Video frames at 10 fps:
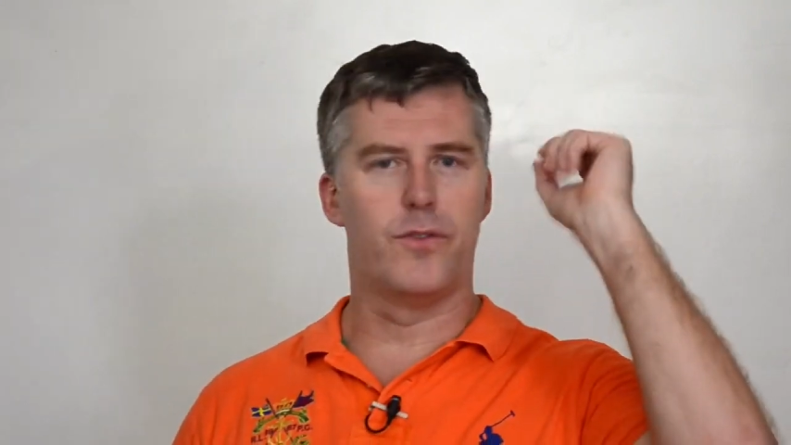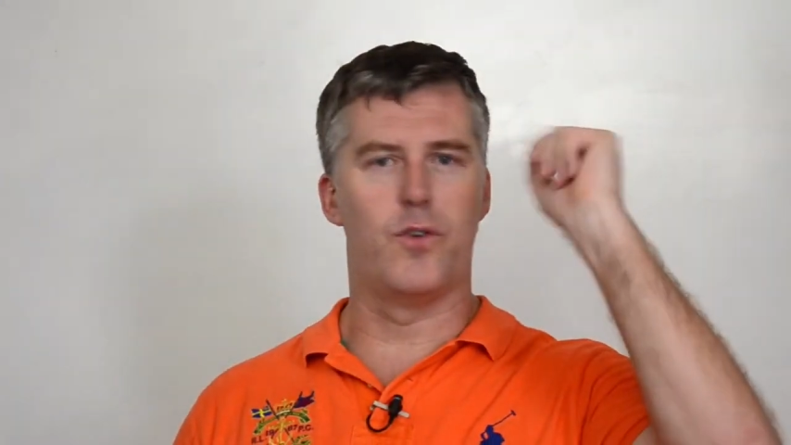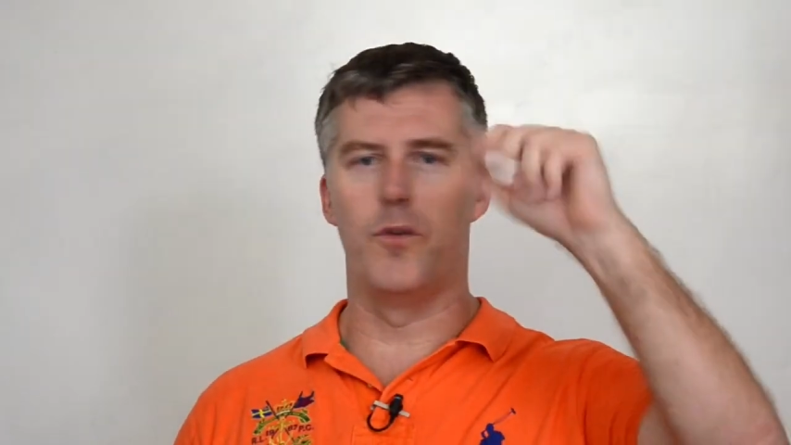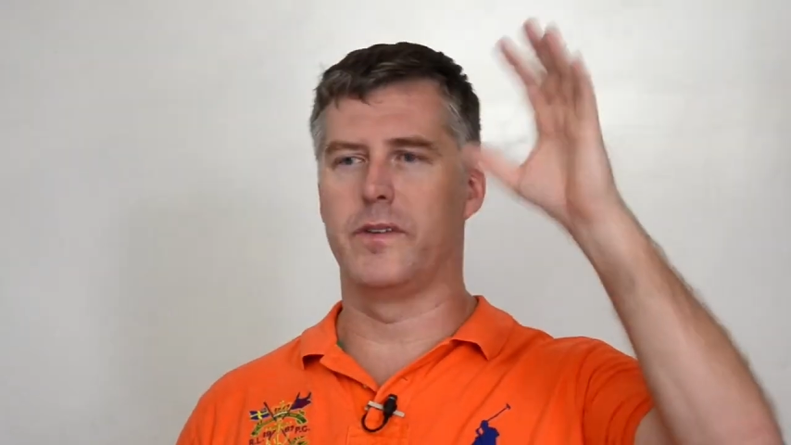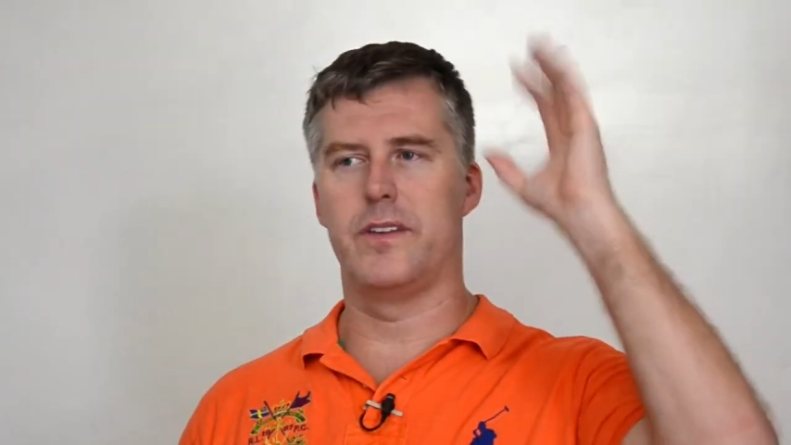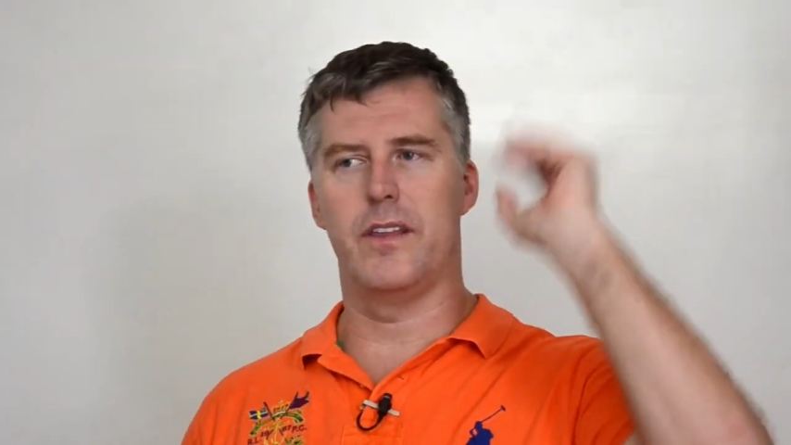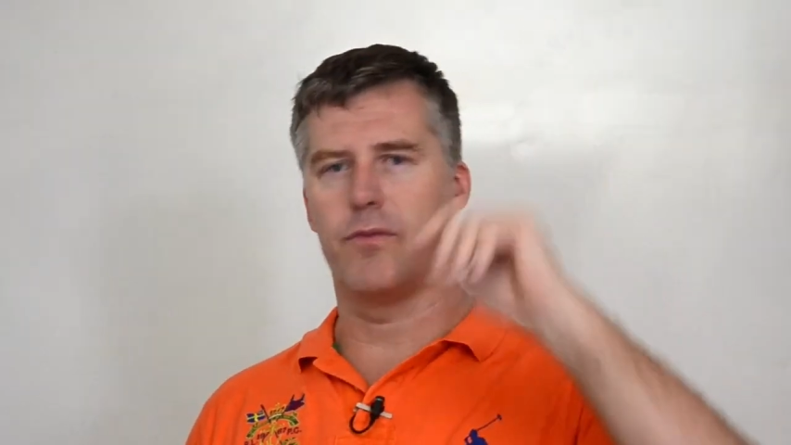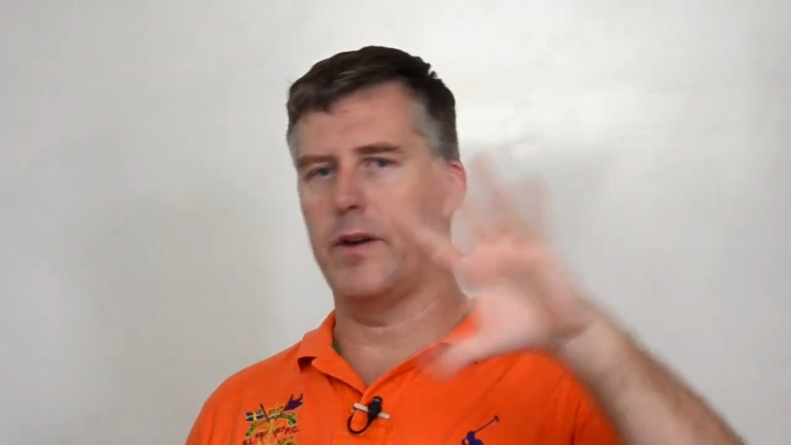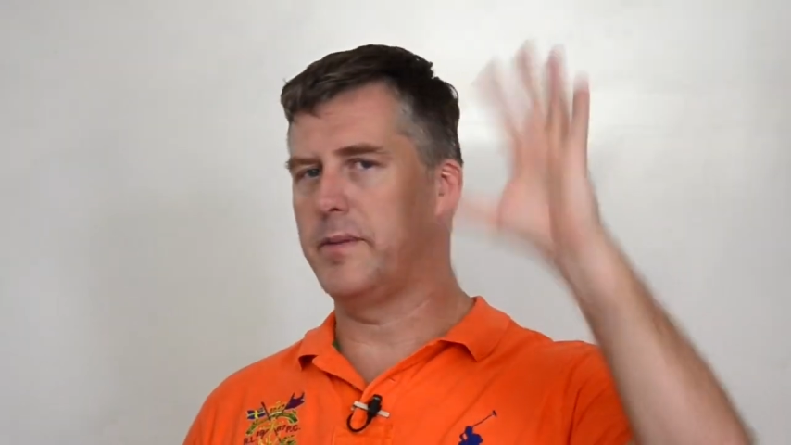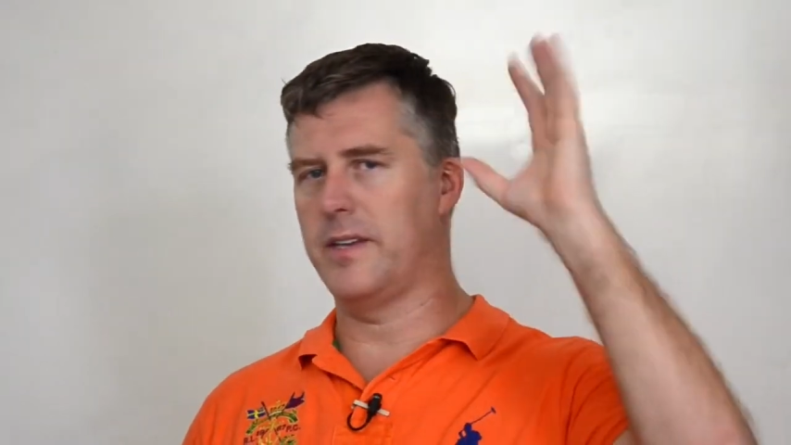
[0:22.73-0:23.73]
3%,
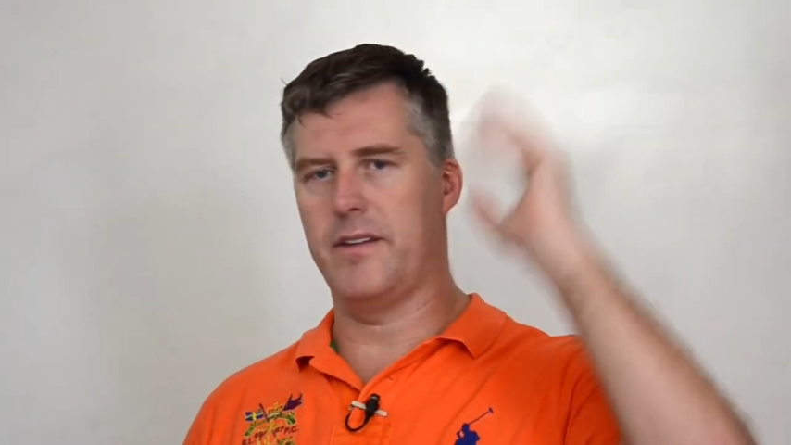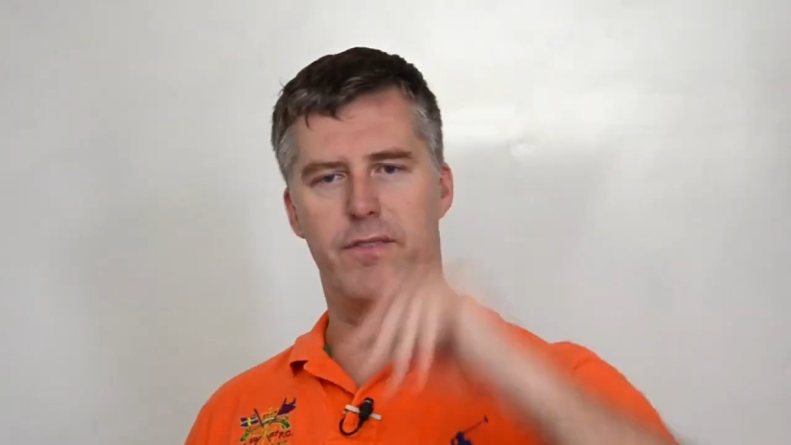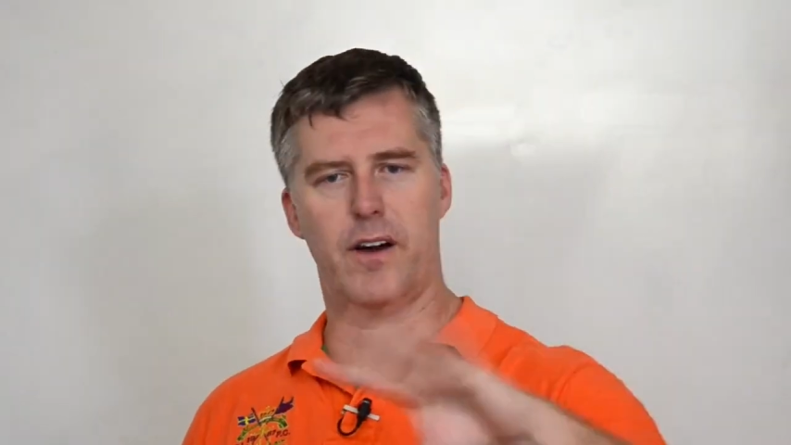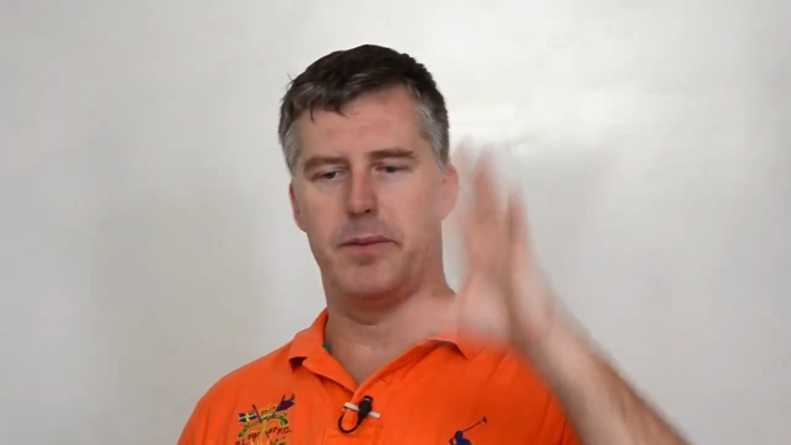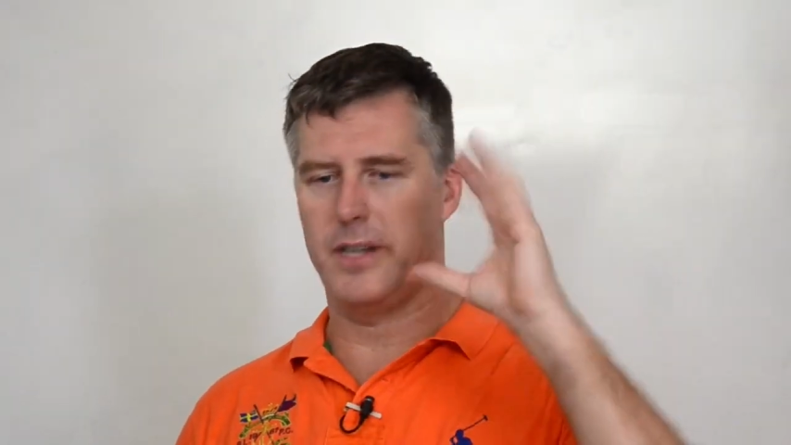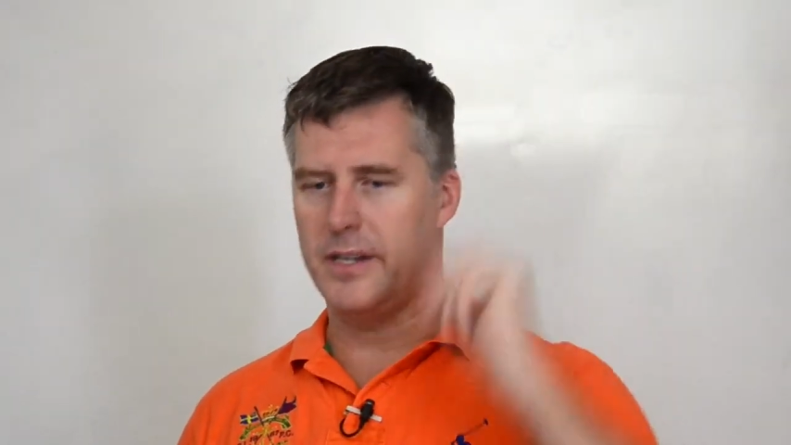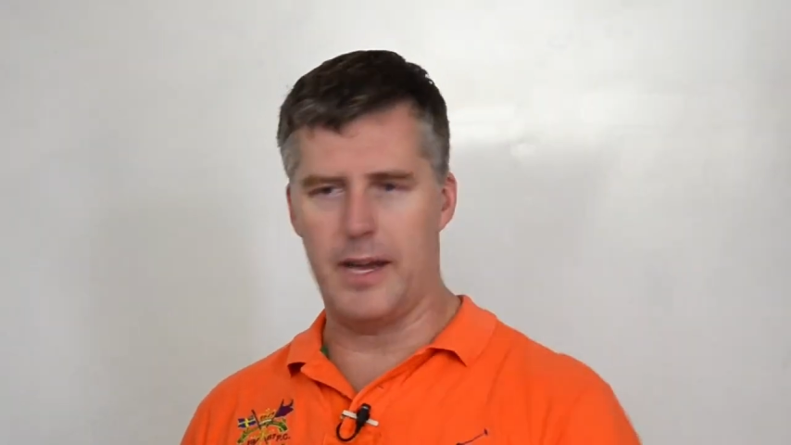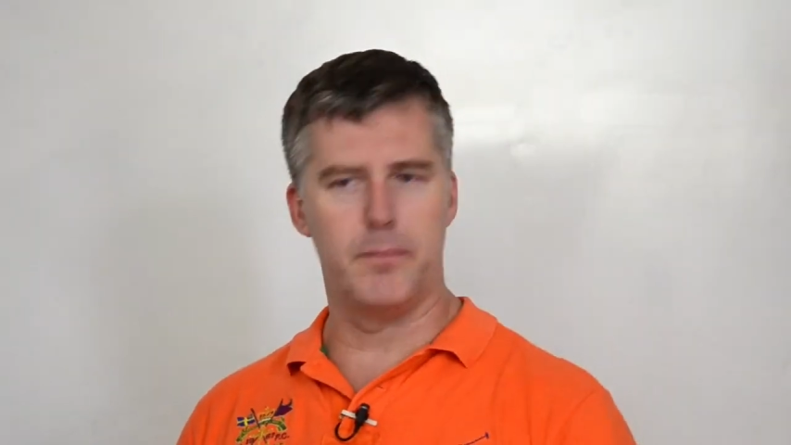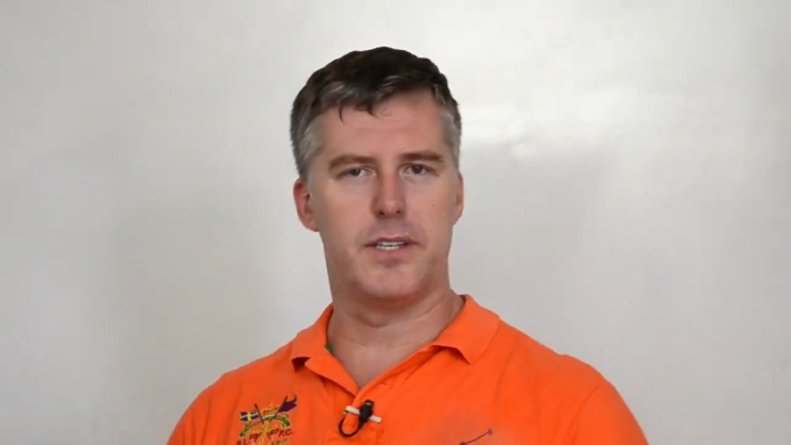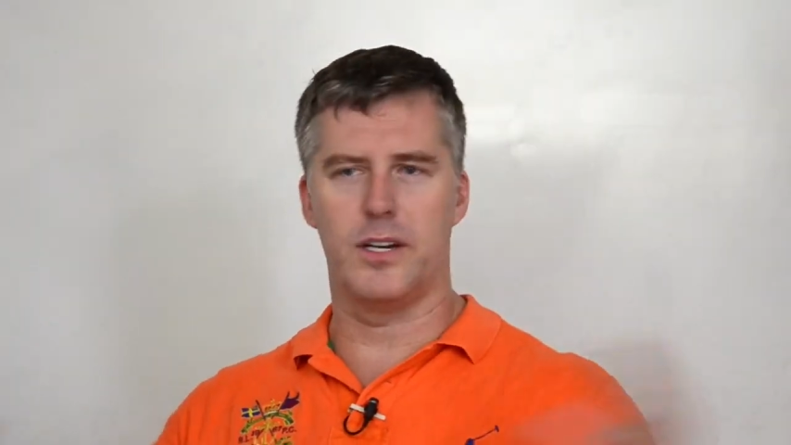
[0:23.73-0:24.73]
5%,
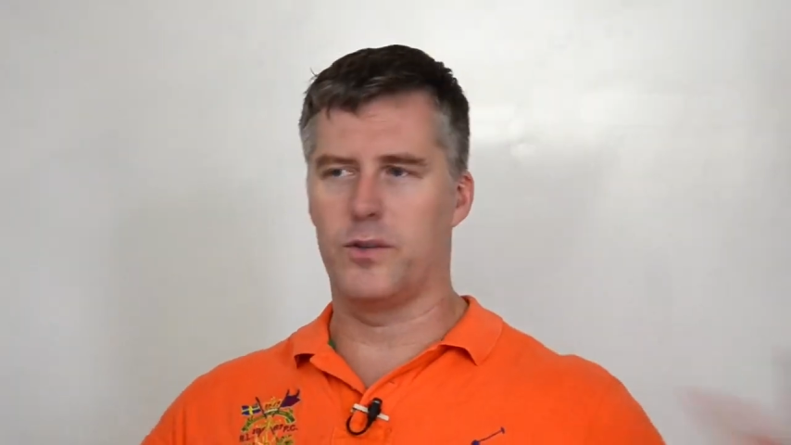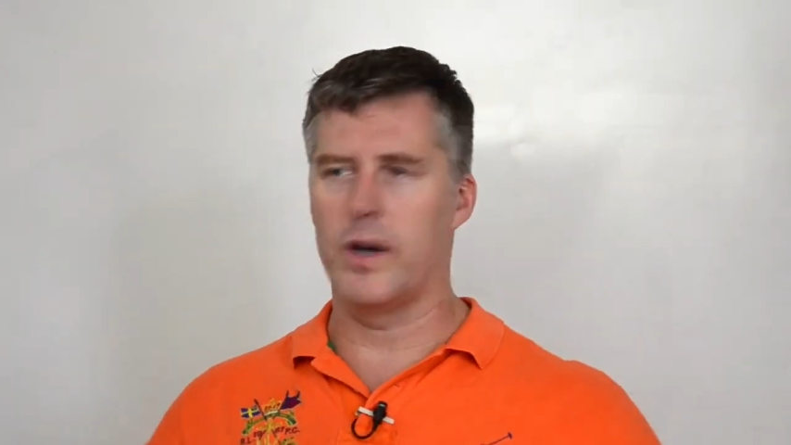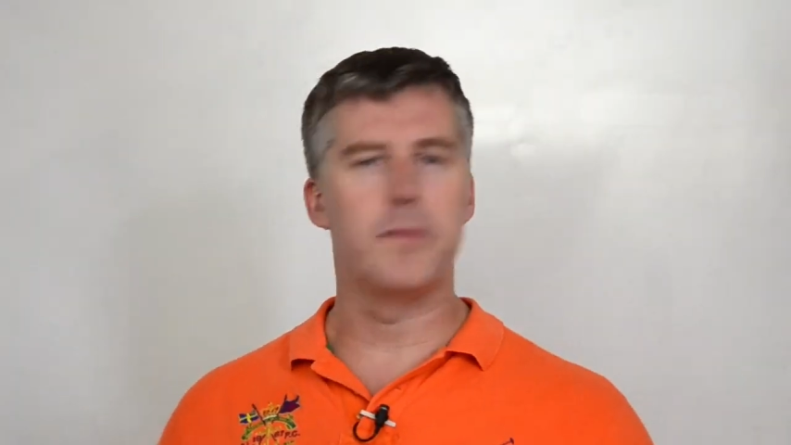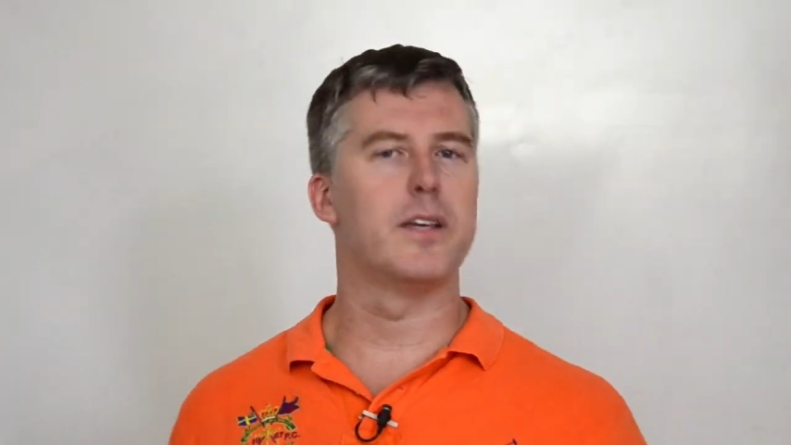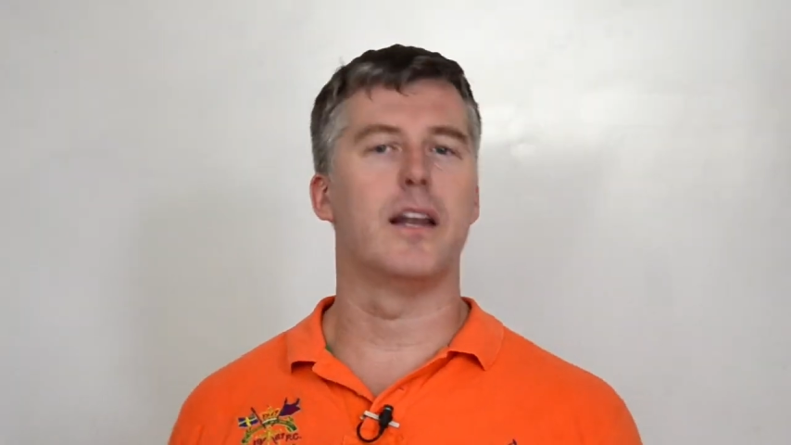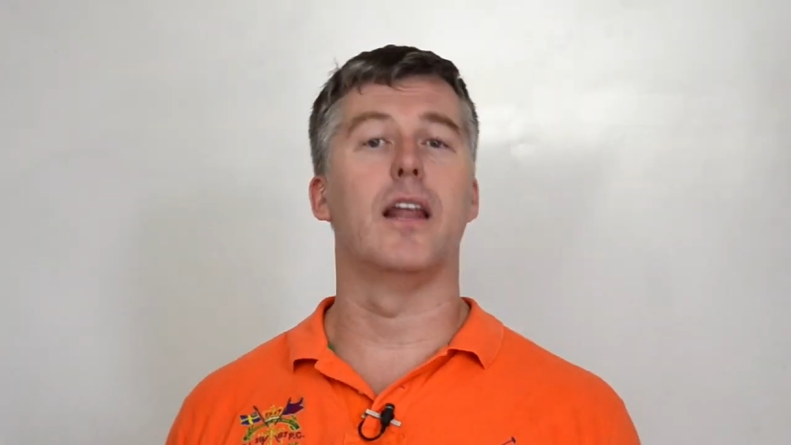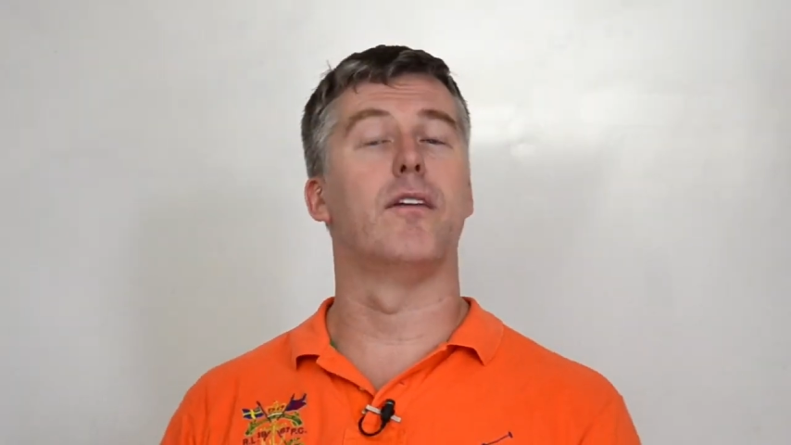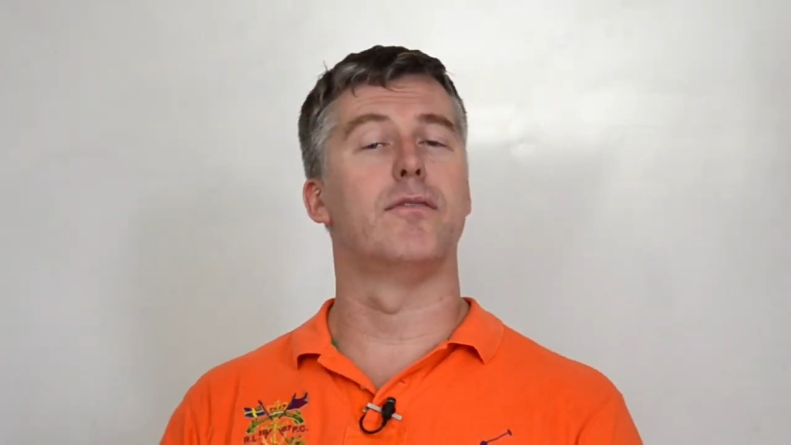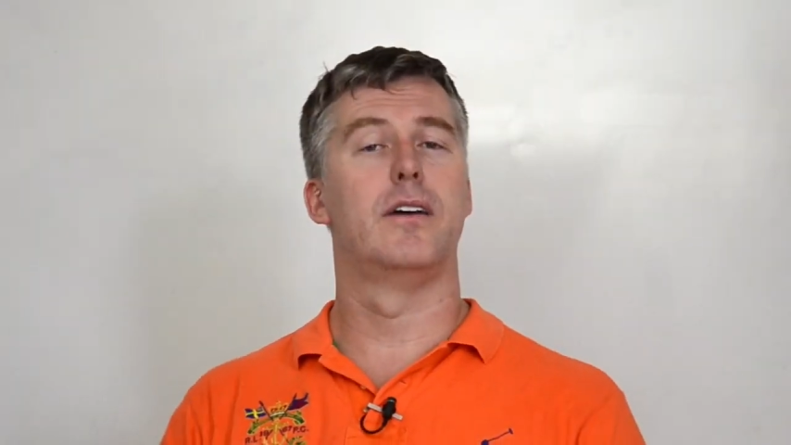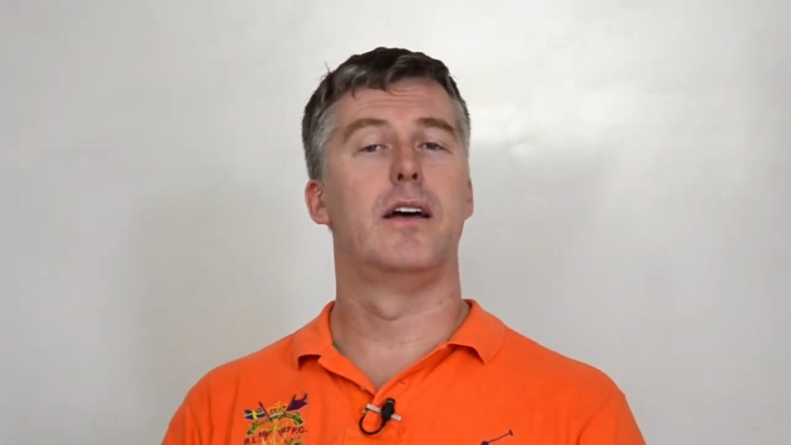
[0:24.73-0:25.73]
10%, 20%
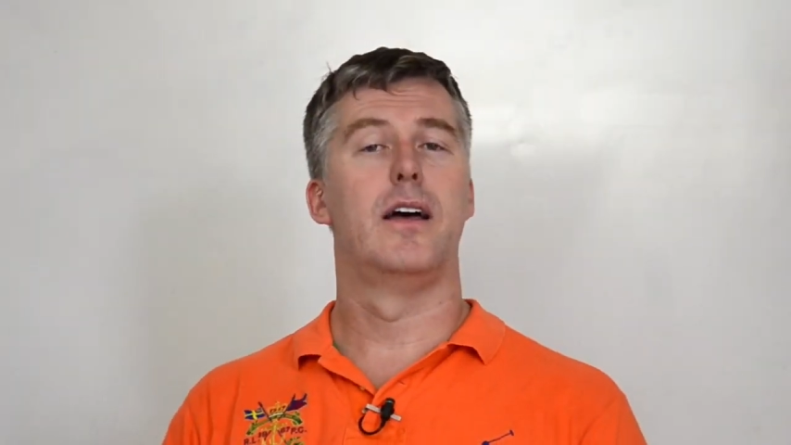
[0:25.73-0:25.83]
off?